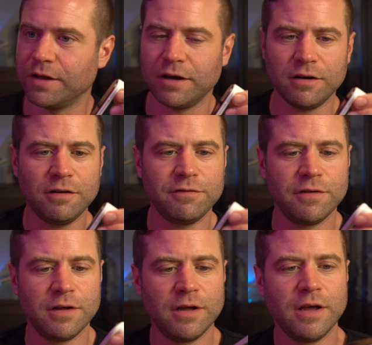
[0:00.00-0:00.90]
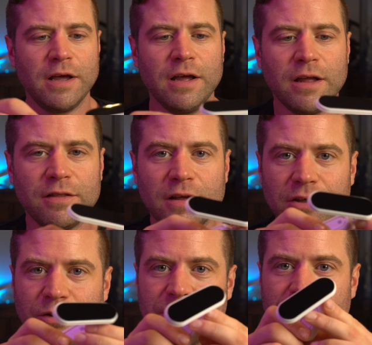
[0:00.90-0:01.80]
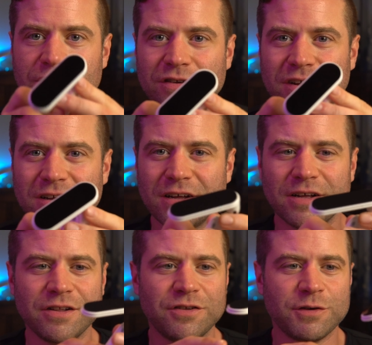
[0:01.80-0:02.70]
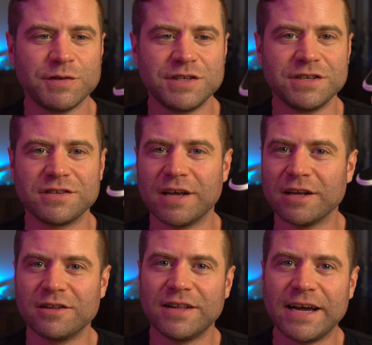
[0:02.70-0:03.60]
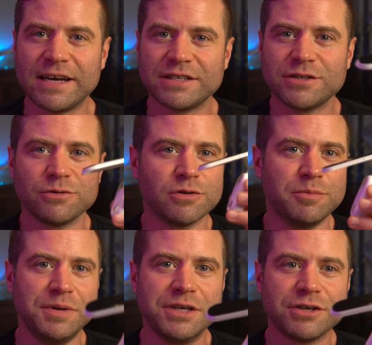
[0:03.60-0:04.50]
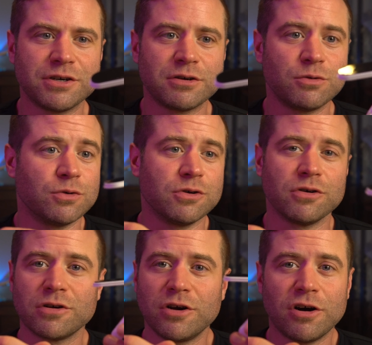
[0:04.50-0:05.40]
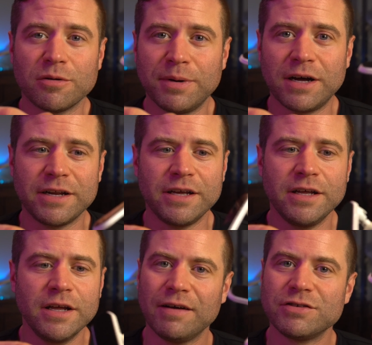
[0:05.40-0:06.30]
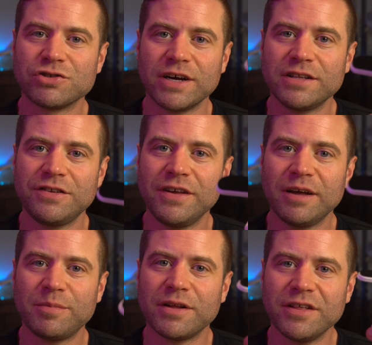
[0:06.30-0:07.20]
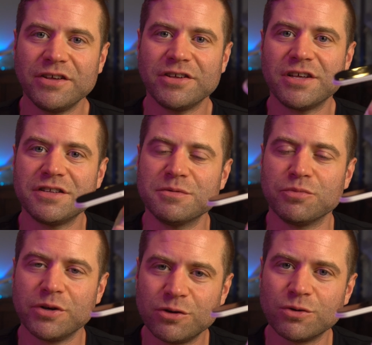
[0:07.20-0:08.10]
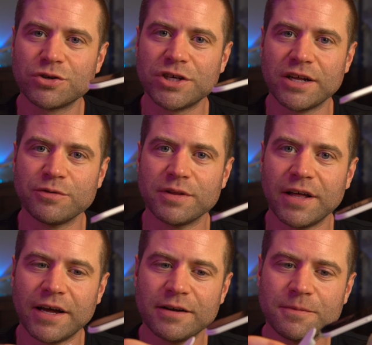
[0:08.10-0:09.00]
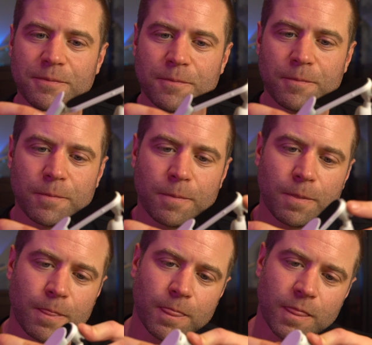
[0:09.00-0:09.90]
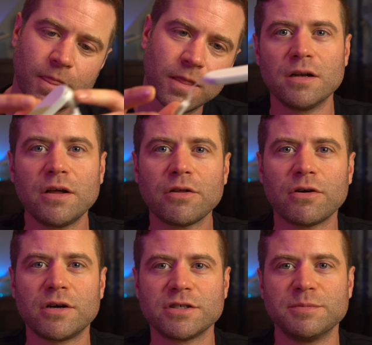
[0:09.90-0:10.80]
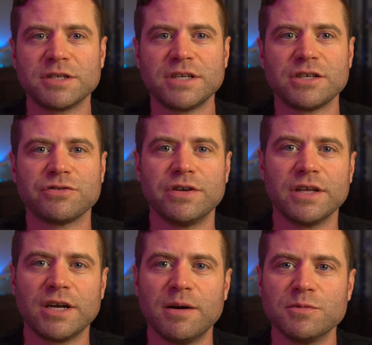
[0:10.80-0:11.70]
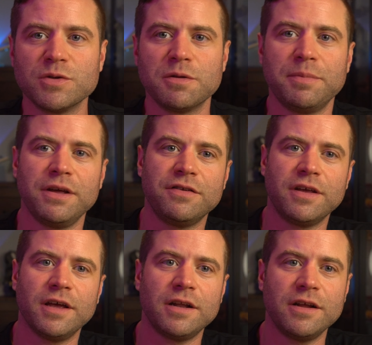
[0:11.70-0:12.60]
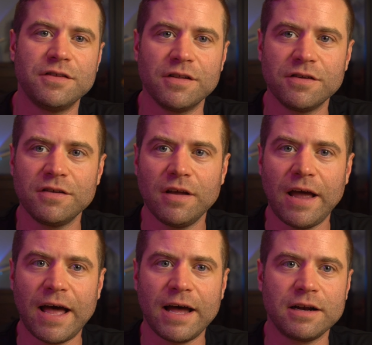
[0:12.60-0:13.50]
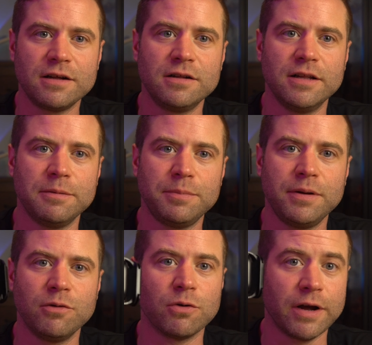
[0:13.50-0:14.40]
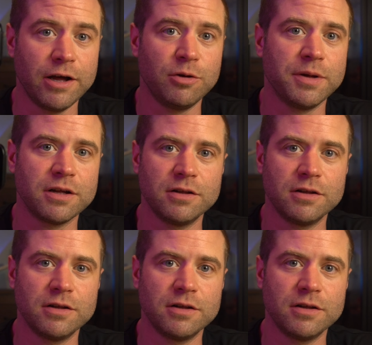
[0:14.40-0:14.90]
that off, that you can stick on surfaces like glass or a mirror or car body. I haven't tried this yet, but I think you could get some pretty cool shots with that. Another awesome accessory that comes with the base kit is this hat clip or helmet